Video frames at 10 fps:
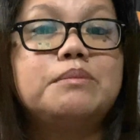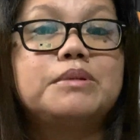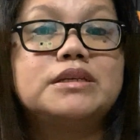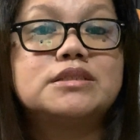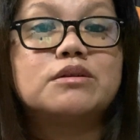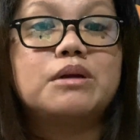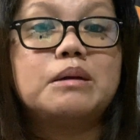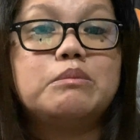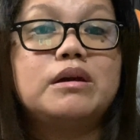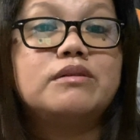Please
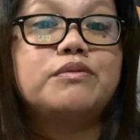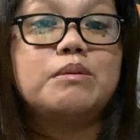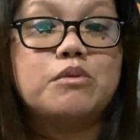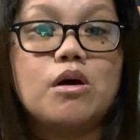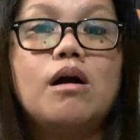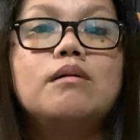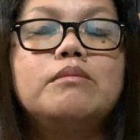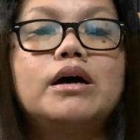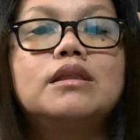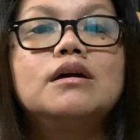correct me if I'm wrong,
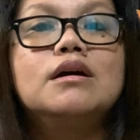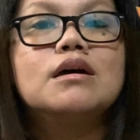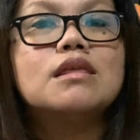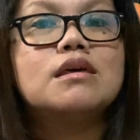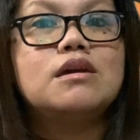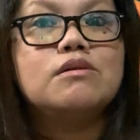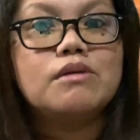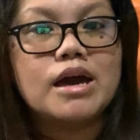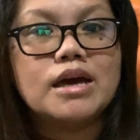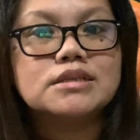but the
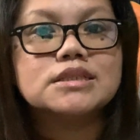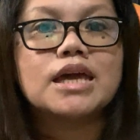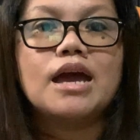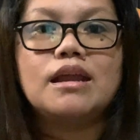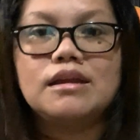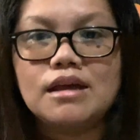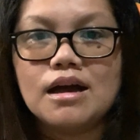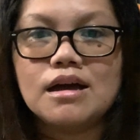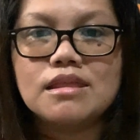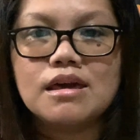US,
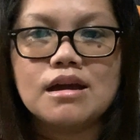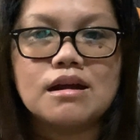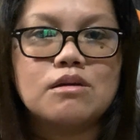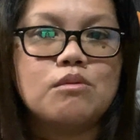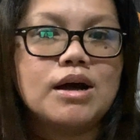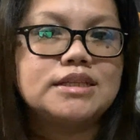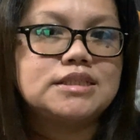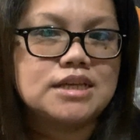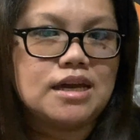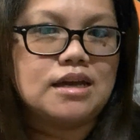Canada, they are
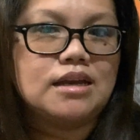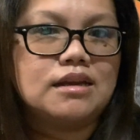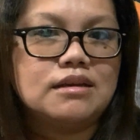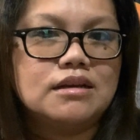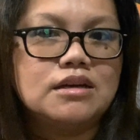110.